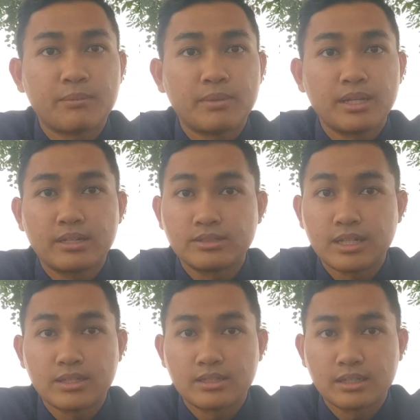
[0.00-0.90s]
Medical
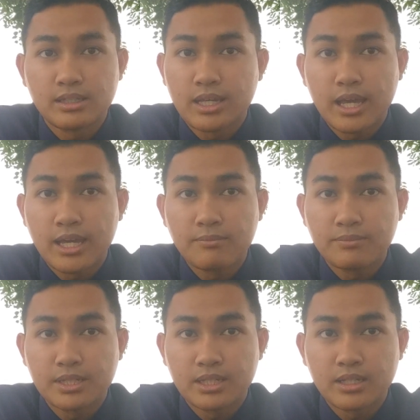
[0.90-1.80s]
Center
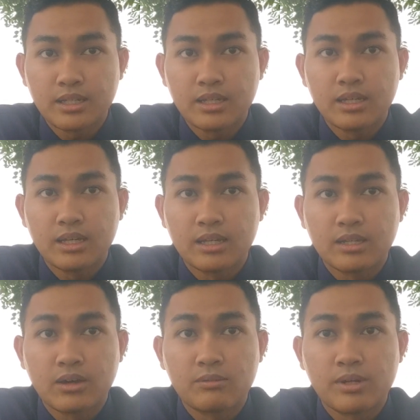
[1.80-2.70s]
in
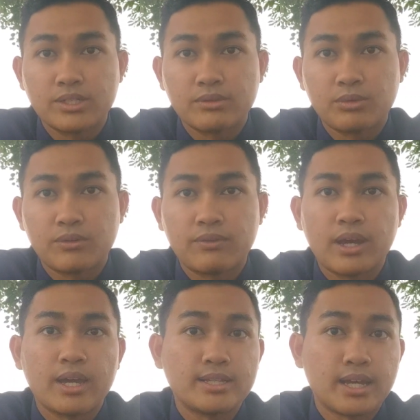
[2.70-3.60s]
collaboration with
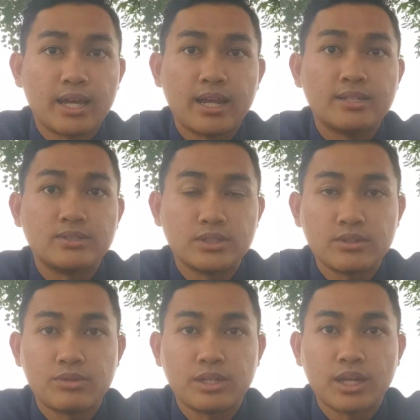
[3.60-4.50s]
Etihad
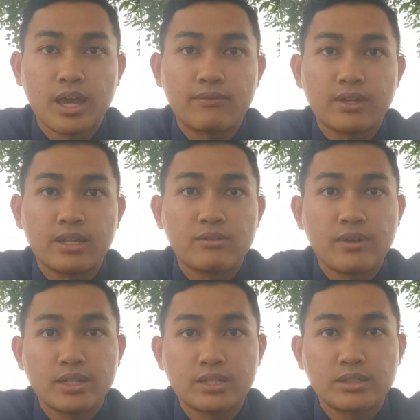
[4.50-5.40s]
Engineering, have
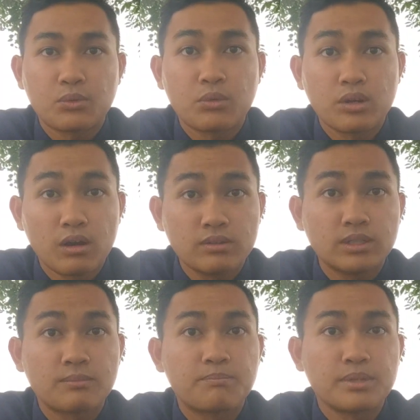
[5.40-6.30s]
innovated 100%
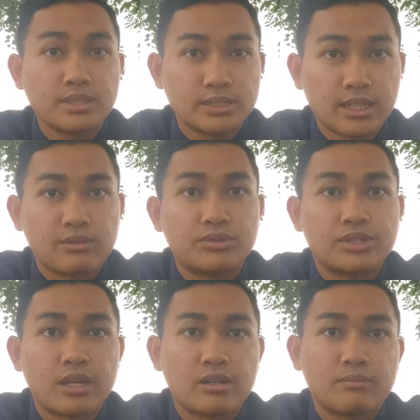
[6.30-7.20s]

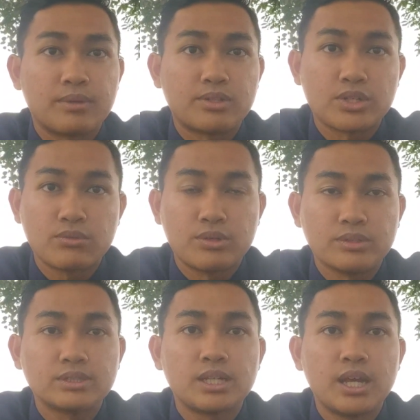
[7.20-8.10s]
recycled
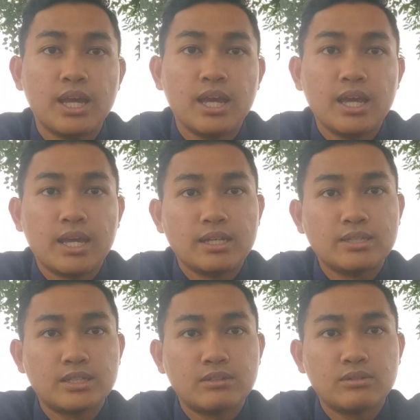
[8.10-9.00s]
materials
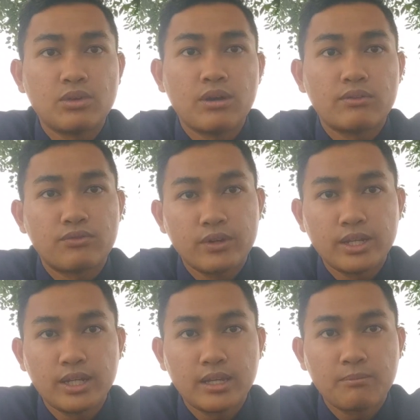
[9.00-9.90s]
into
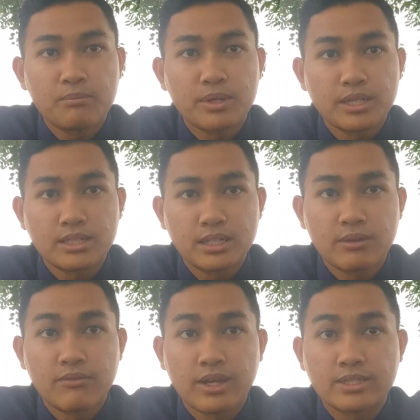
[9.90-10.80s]
3D
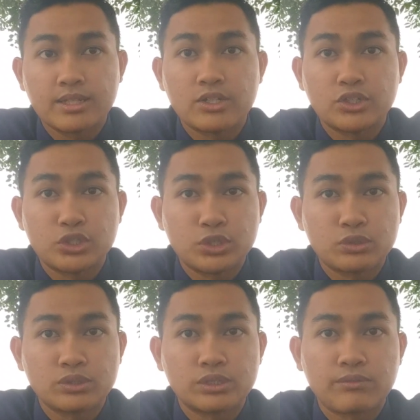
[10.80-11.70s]
printed face
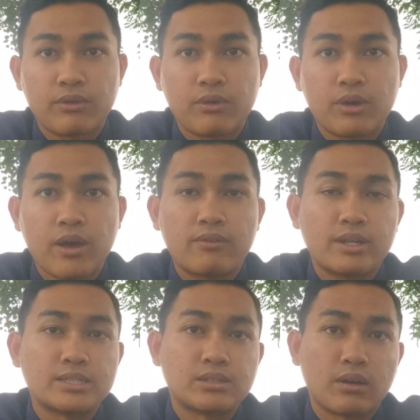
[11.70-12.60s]
shields for
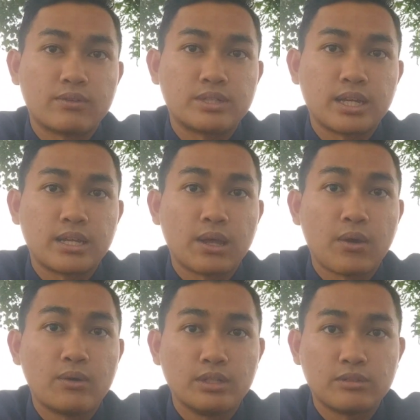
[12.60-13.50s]
healthcare staffs in
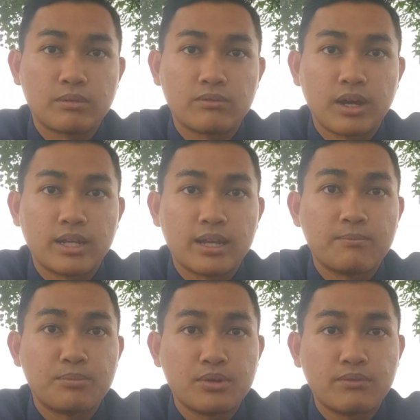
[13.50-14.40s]
order to provide
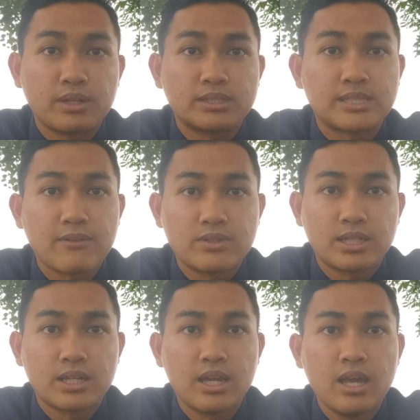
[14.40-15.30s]
improved
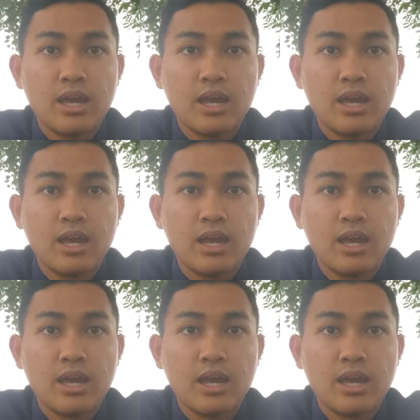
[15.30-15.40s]
safety